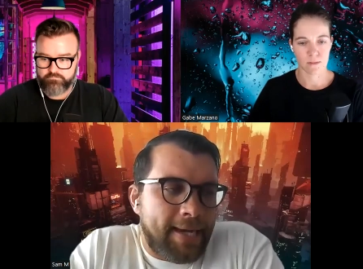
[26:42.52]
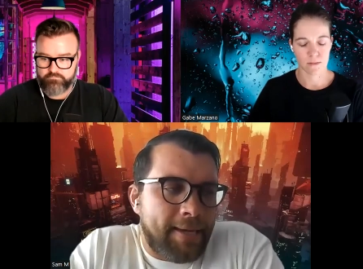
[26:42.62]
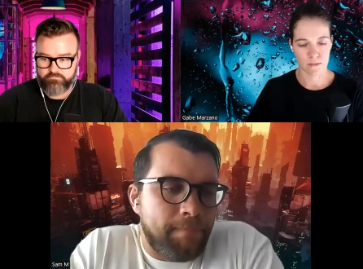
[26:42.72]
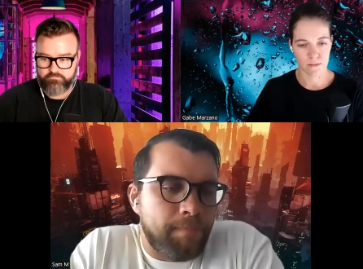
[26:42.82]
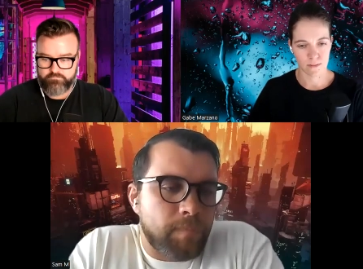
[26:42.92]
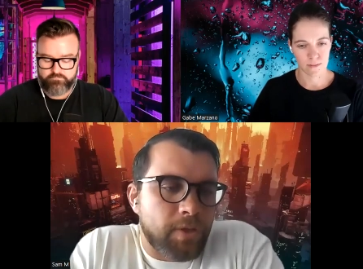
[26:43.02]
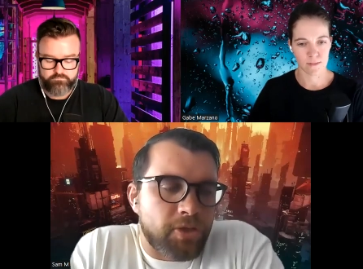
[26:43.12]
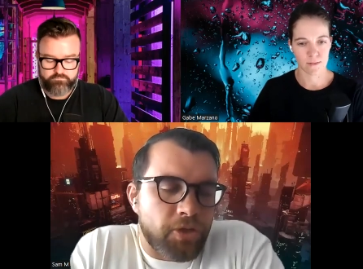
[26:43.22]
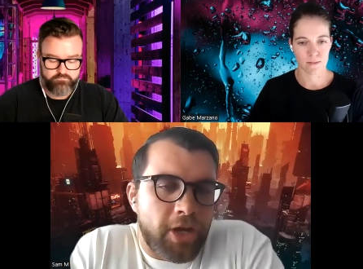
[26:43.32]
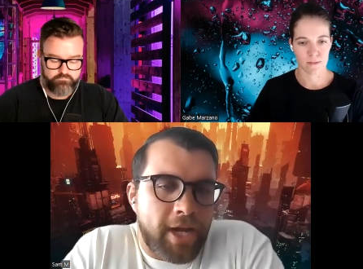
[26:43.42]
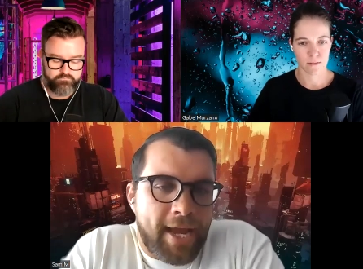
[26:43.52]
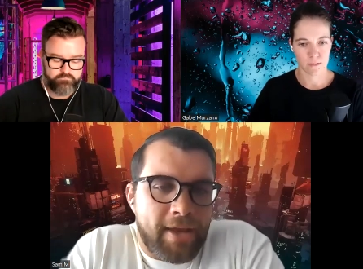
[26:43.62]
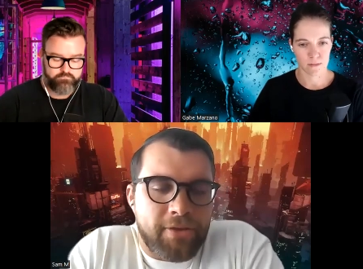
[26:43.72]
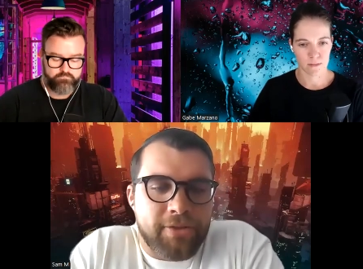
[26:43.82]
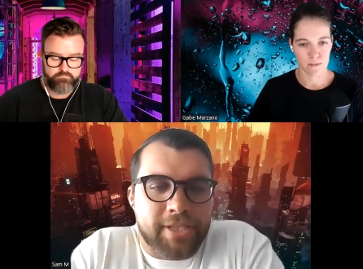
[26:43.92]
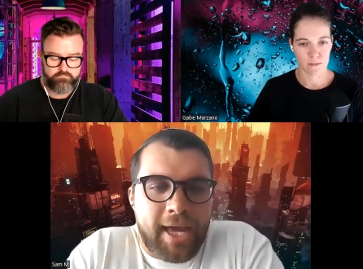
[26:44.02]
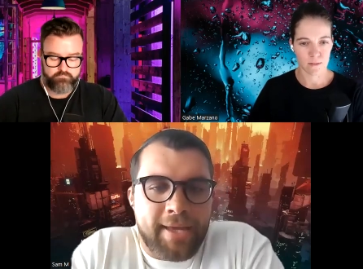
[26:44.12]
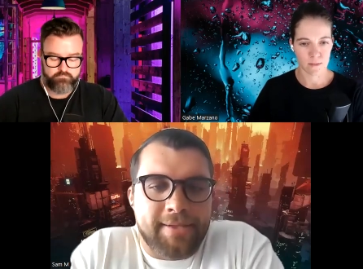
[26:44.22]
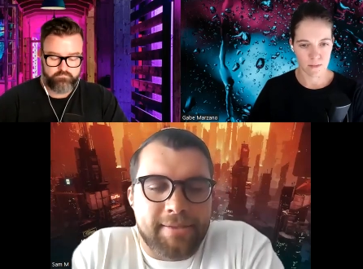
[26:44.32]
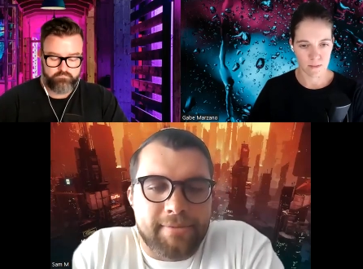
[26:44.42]
Speaker 1: um, tuning our use
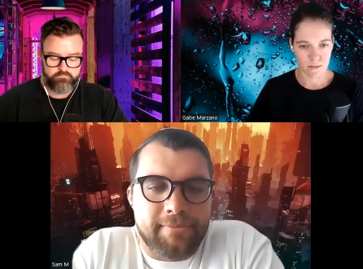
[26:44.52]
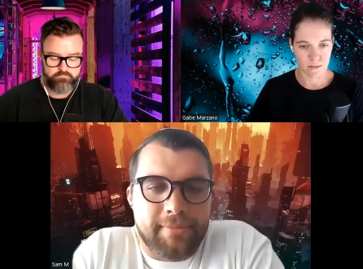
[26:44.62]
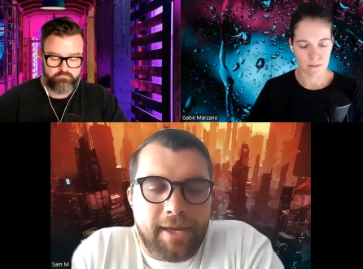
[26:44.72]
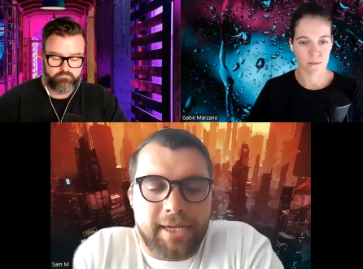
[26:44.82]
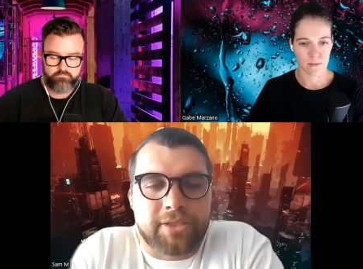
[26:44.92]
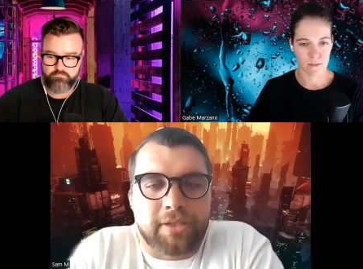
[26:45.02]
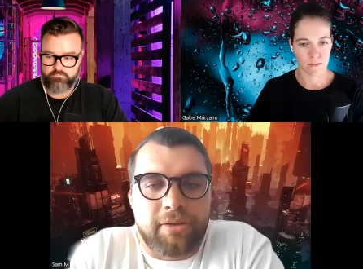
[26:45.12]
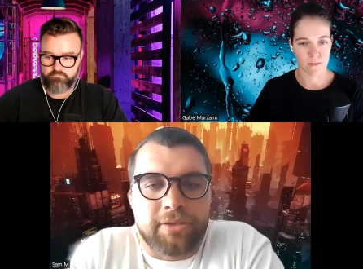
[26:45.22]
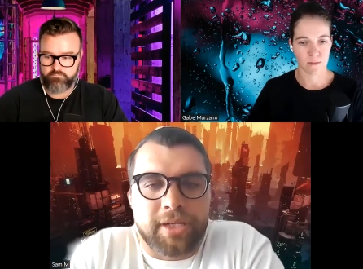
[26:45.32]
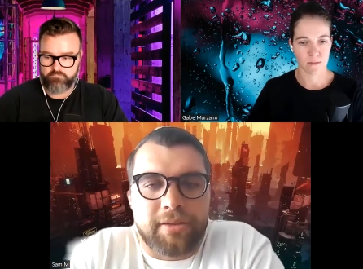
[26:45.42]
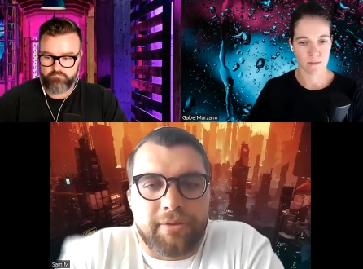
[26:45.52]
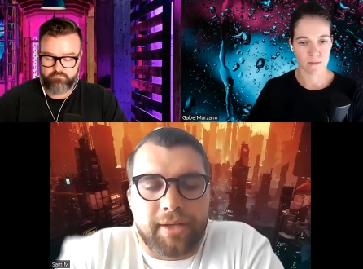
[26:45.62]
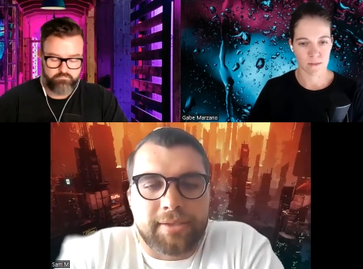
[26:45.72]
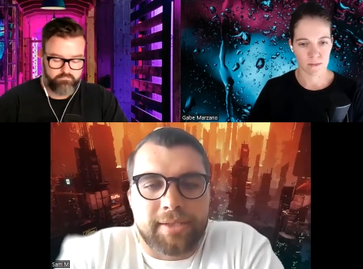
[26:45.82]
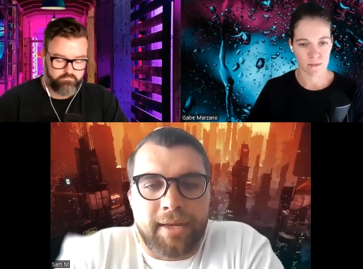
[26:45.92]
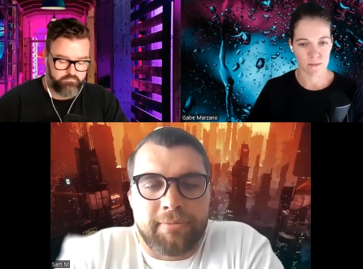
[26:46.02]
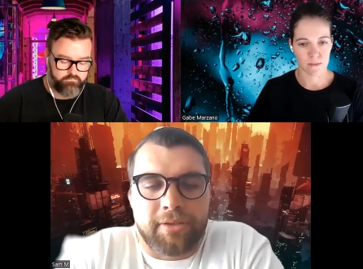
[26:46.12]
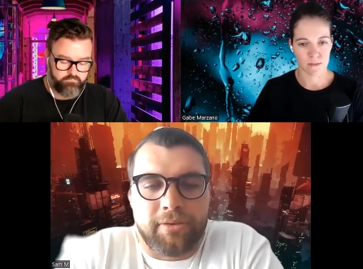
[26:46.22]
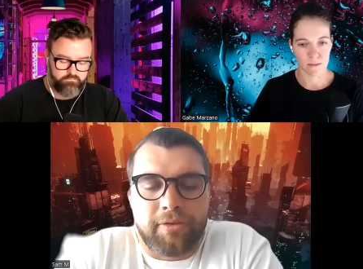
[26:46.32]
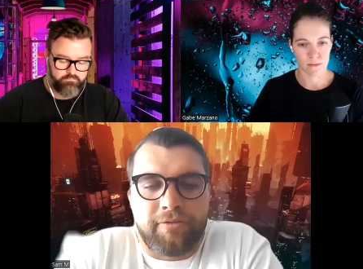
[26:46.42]
case detection logic through our SIEM
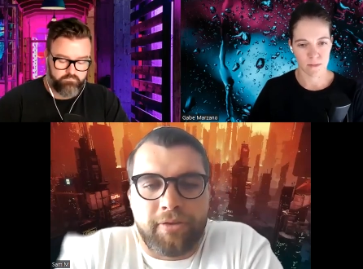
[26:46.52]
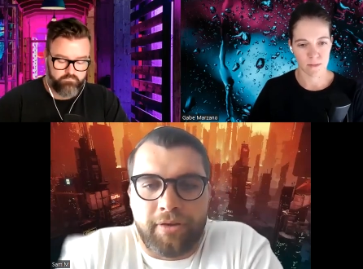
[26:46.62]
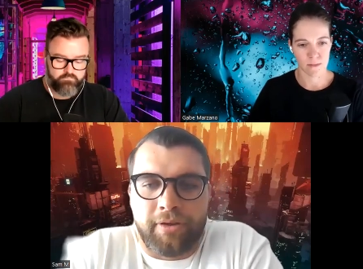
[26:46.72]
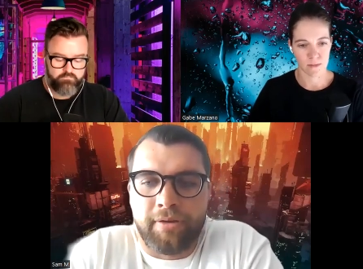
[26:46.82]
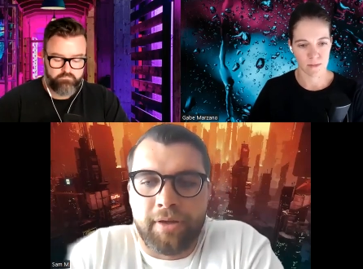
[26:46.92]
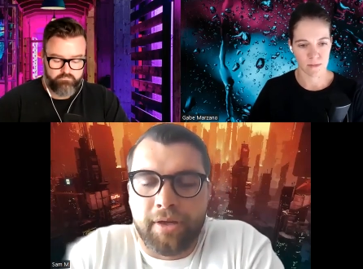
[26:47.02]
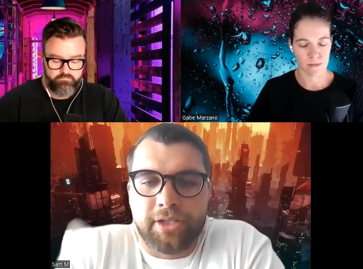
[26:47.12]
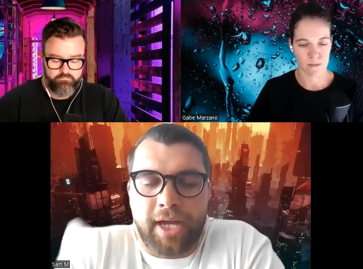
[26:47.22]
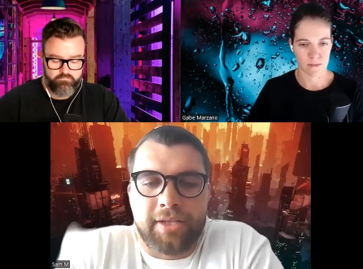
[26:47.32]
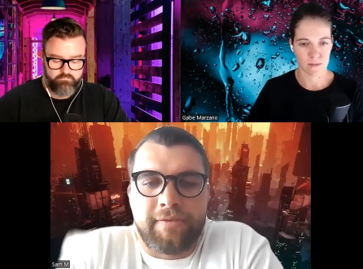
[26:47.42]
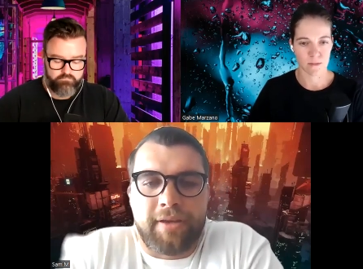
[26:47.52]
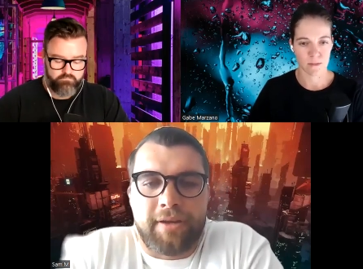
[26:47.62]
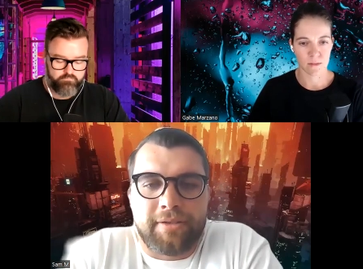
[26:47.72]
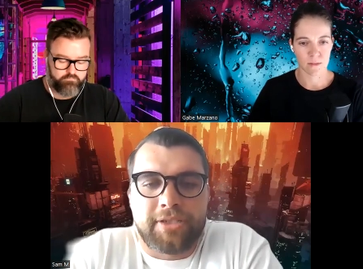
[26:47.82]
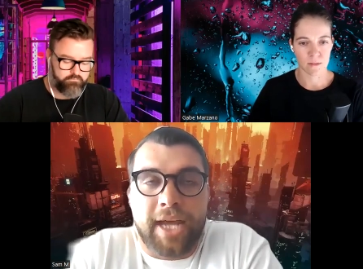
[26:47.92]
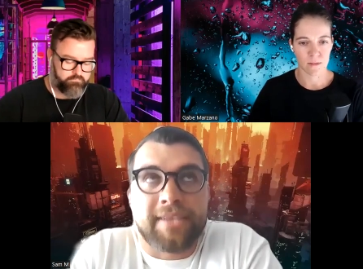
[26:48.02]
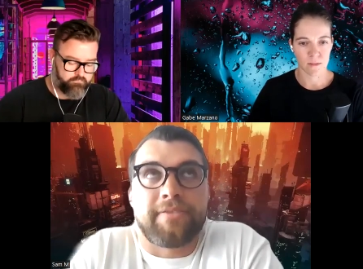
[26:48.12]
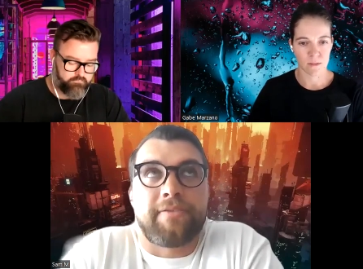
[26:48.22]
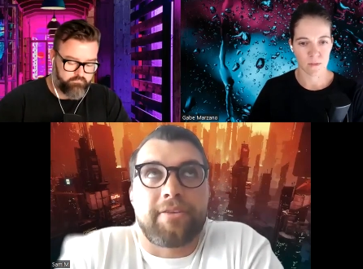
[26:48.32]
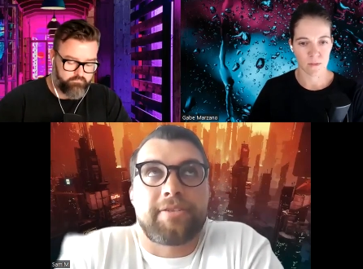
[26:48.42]
to look for change of those
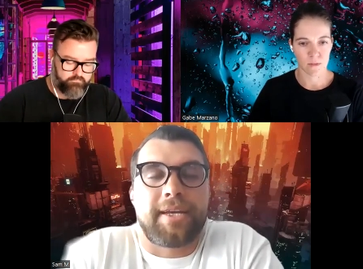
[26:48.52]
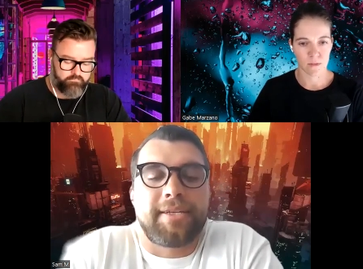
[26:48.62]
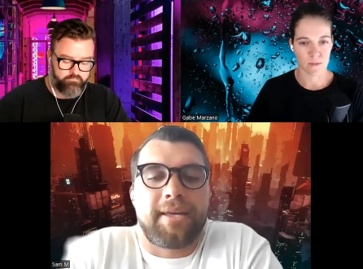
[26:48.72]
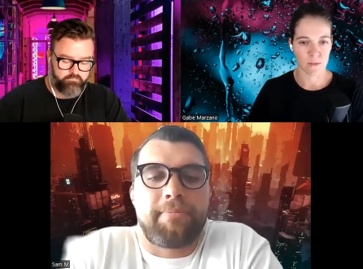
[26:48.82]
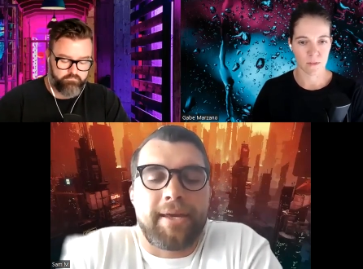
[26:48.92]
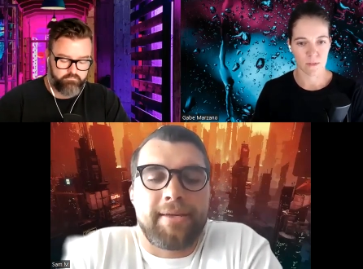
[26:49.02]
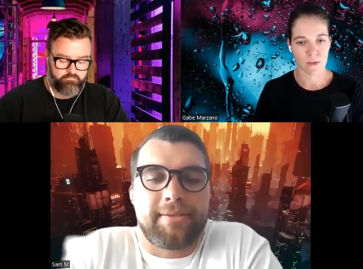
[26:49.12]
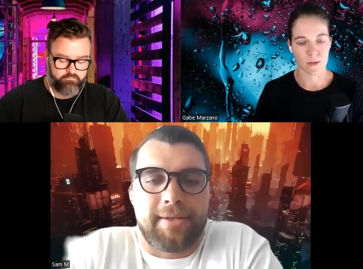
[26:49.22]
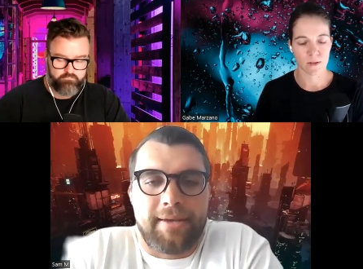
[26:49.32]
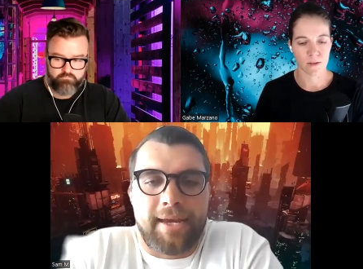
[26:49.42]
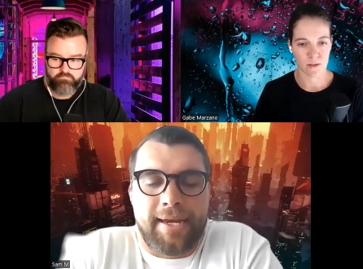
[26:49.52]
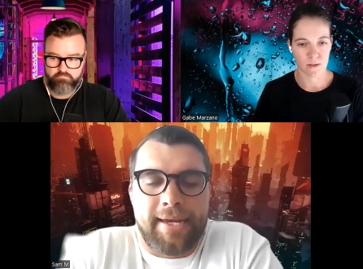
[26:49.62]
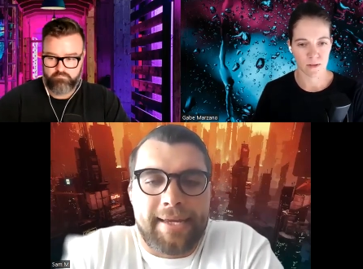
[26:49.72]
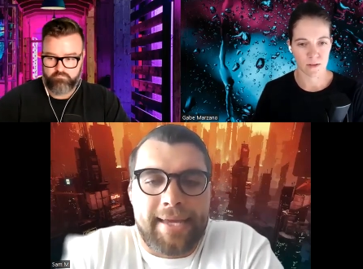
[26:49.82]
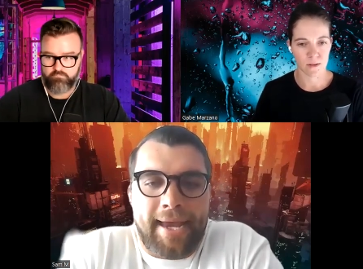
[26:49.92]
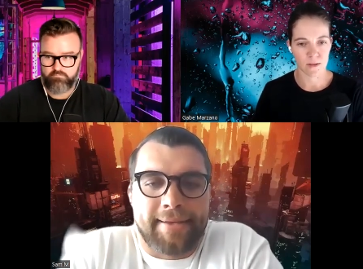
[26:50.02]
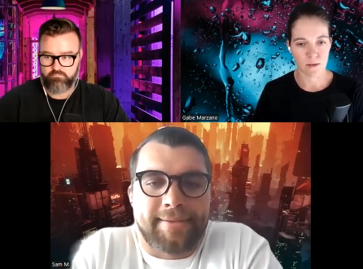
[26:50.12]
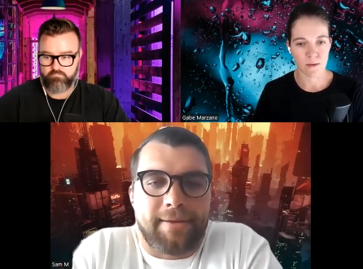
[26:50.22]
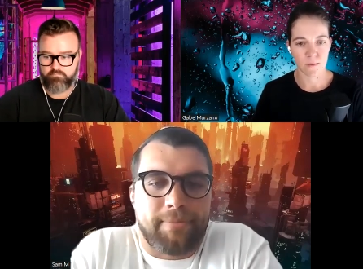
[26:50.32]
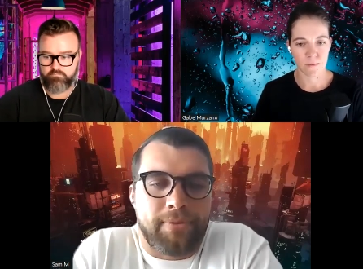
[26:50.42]
chains of those TTPs and any
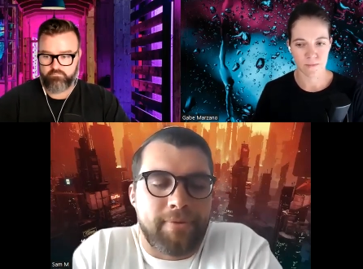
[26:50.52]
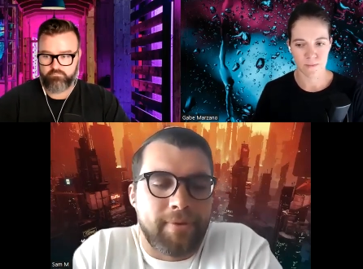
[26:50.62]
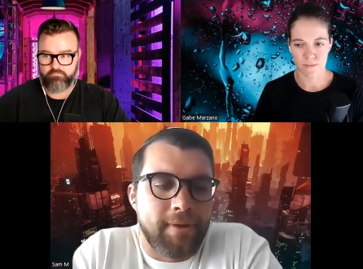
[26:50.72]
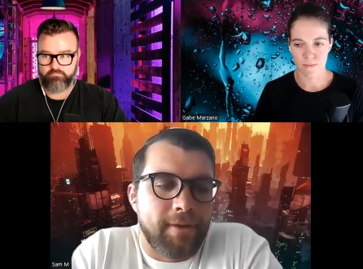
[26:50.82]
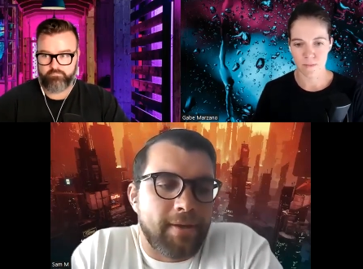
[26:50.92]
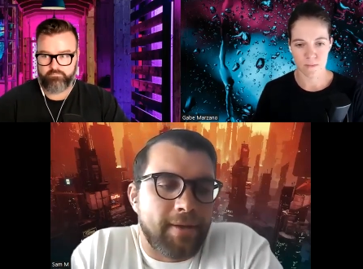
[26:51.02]
indicators that would